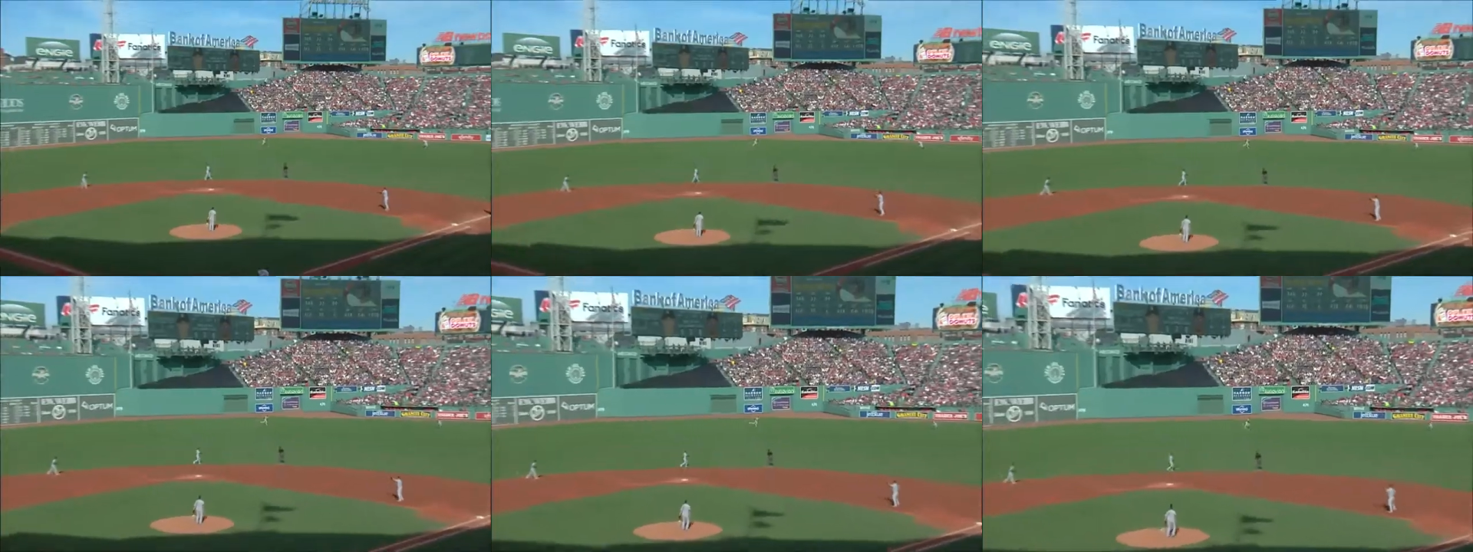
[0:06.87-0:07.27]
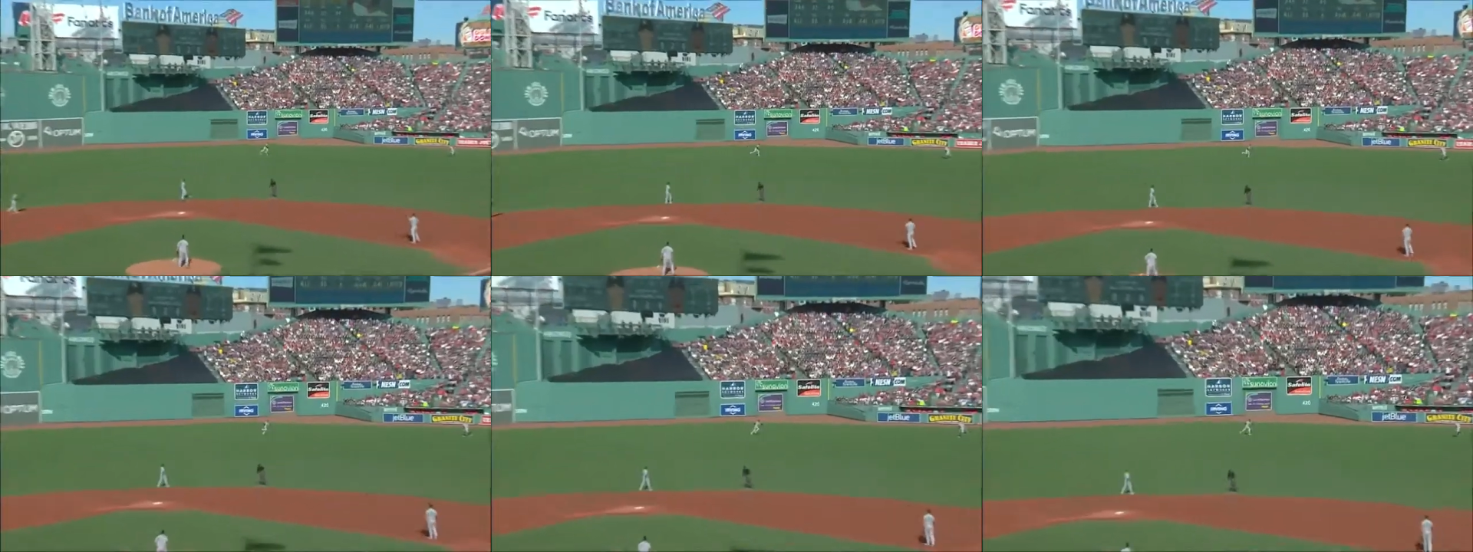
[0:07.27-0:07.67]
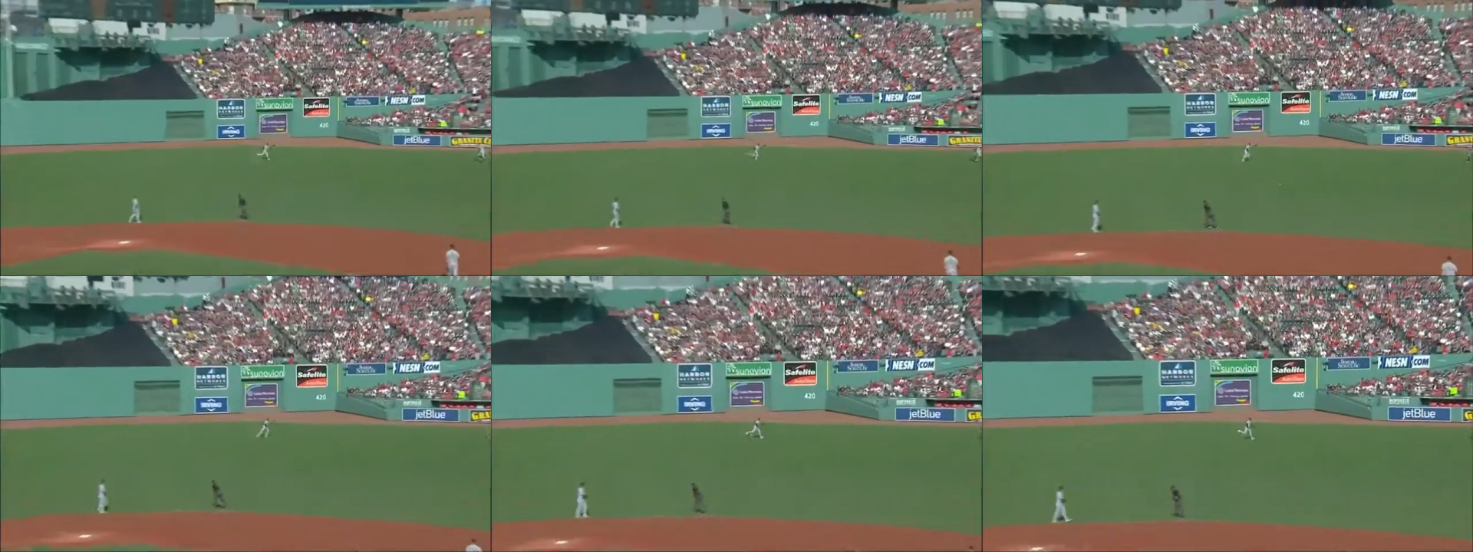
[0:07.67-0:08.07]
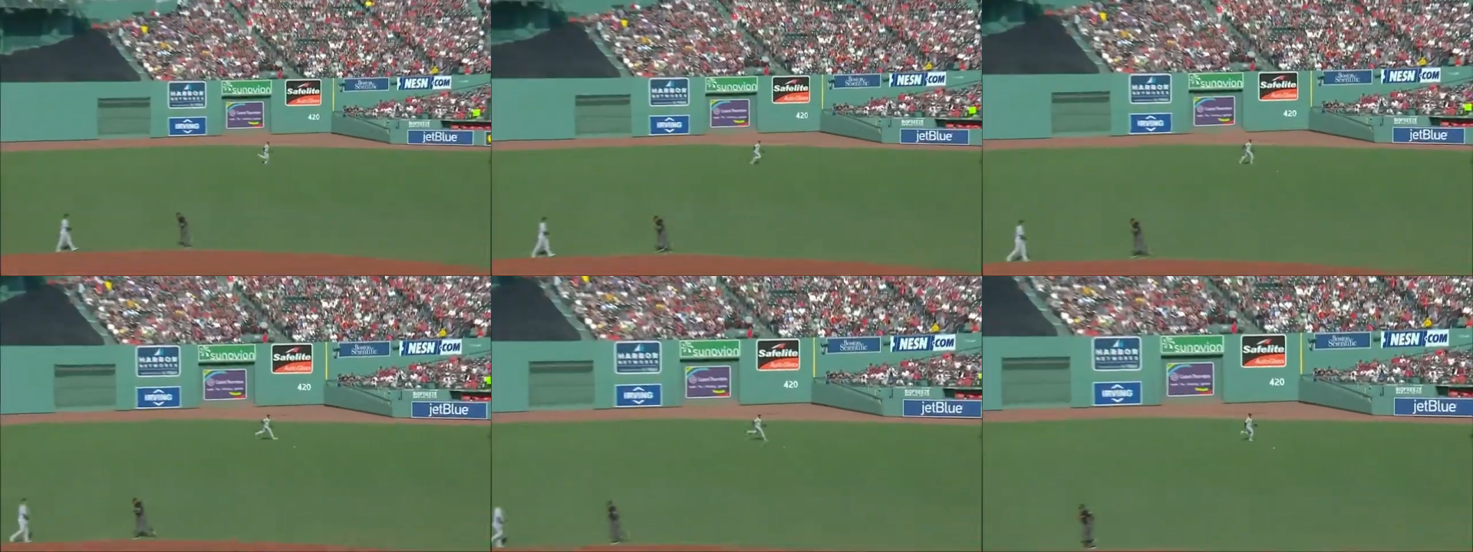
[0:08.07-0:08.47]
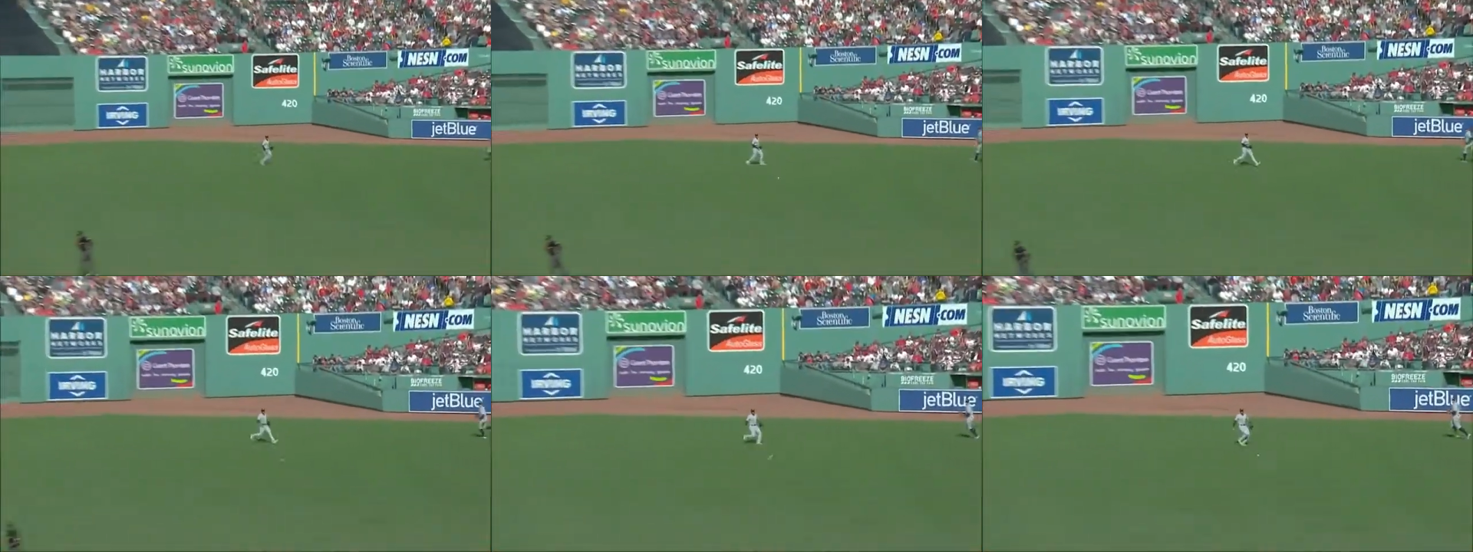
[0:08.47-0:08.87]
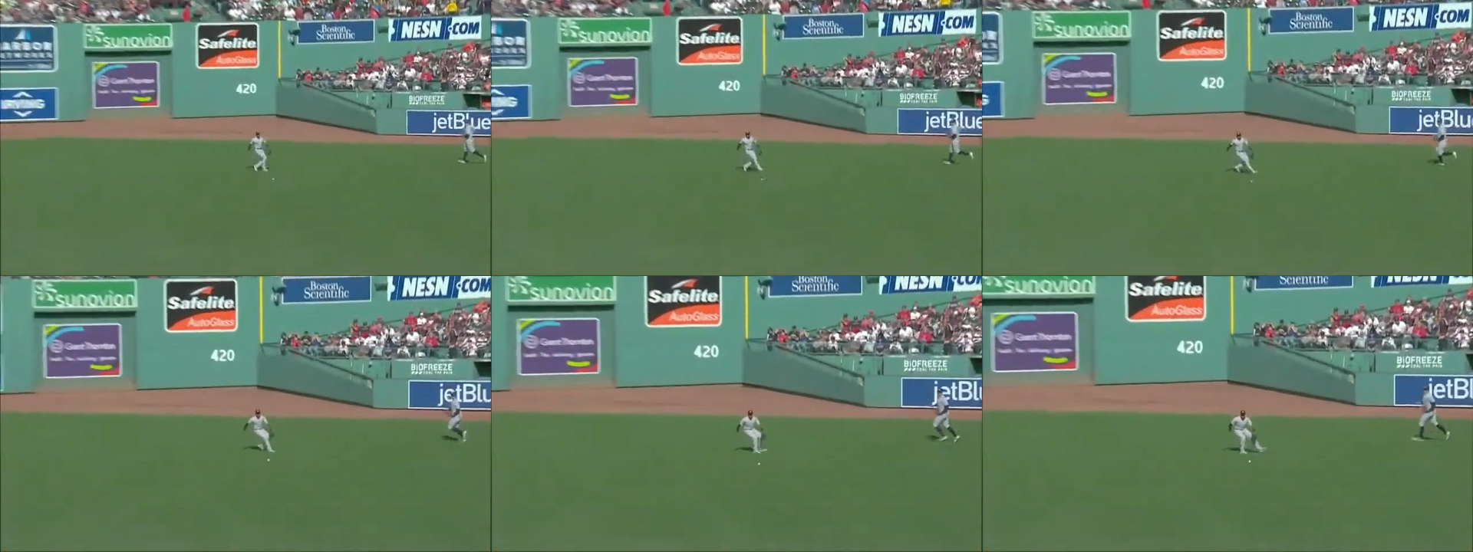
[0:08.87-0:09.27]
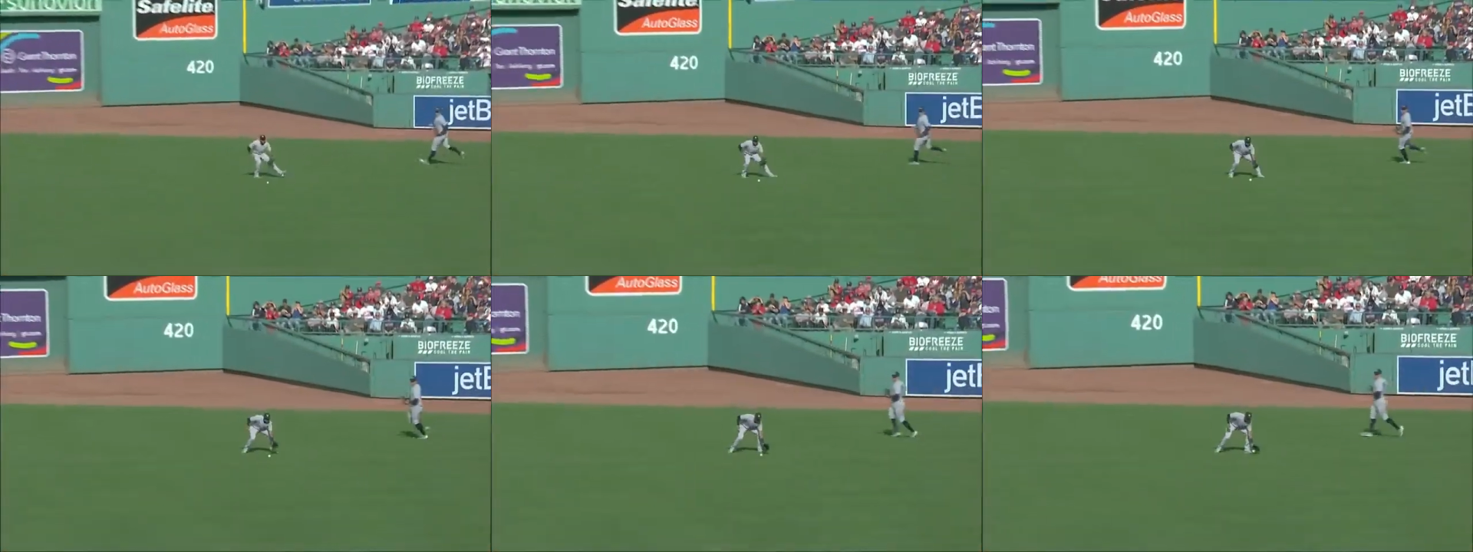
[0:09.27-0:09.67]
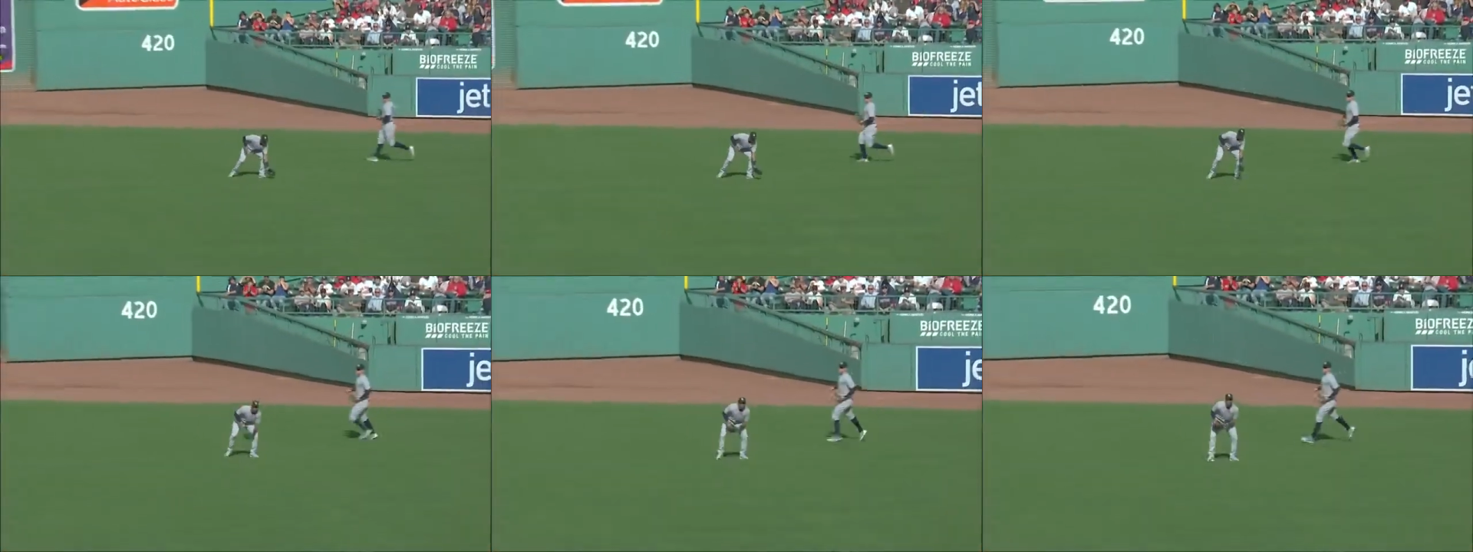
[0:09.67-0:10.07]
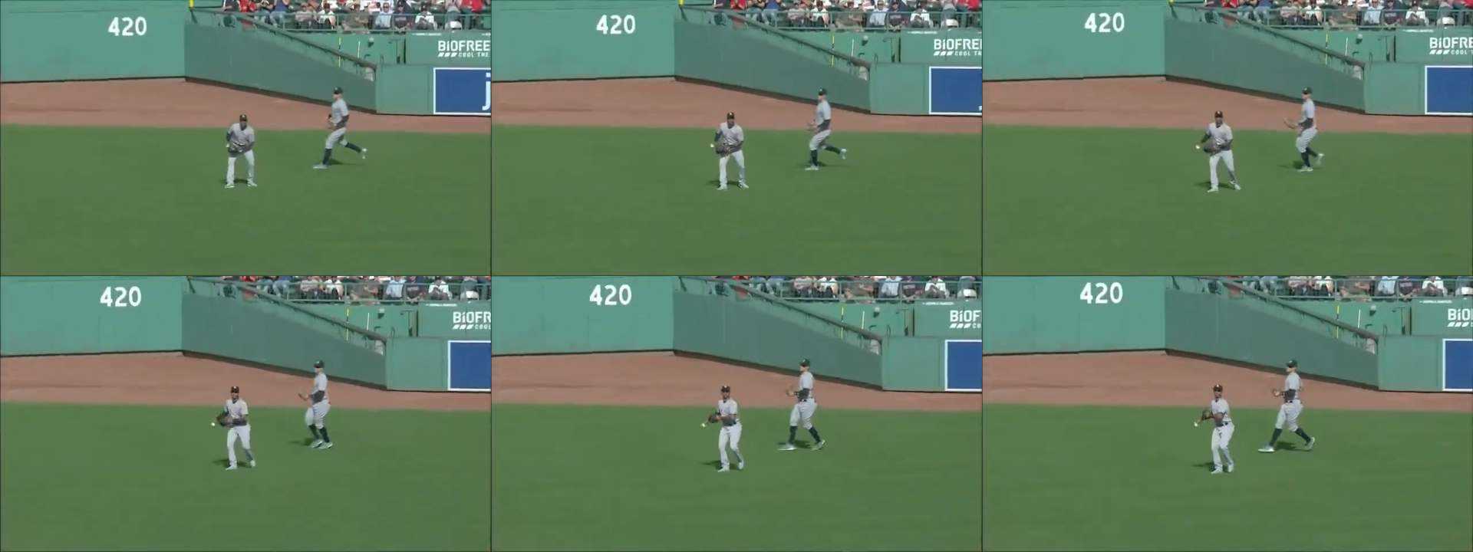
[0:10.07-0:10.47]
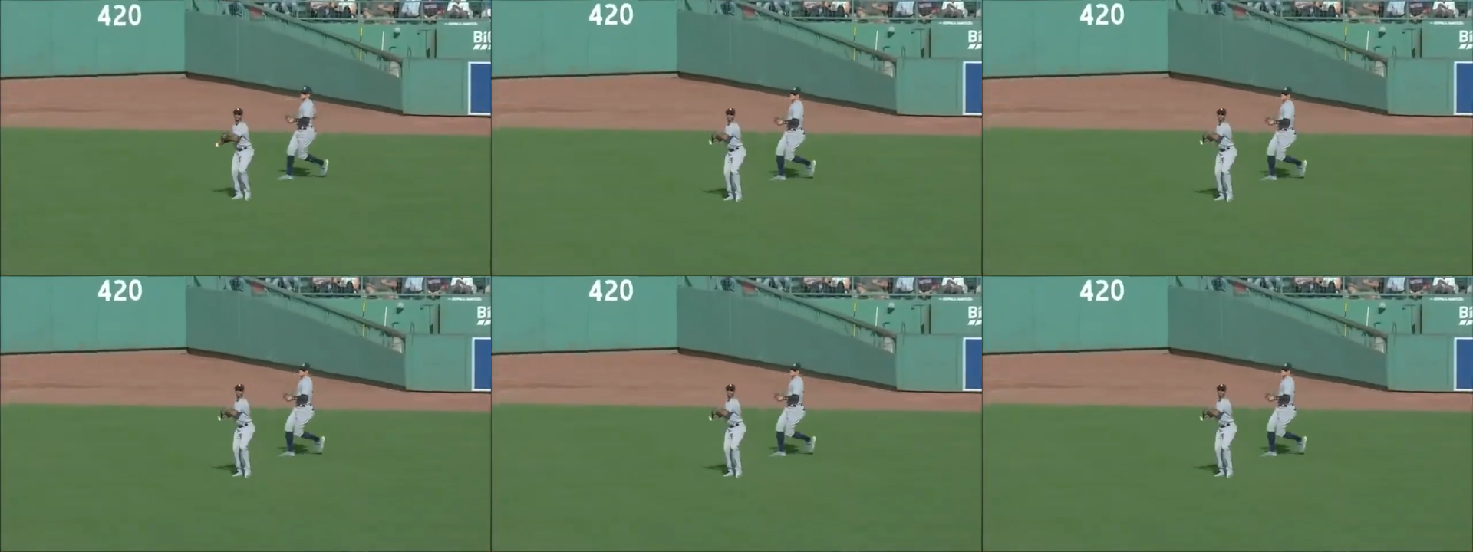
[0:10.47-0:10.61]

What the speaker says: [unreadable: no face in view]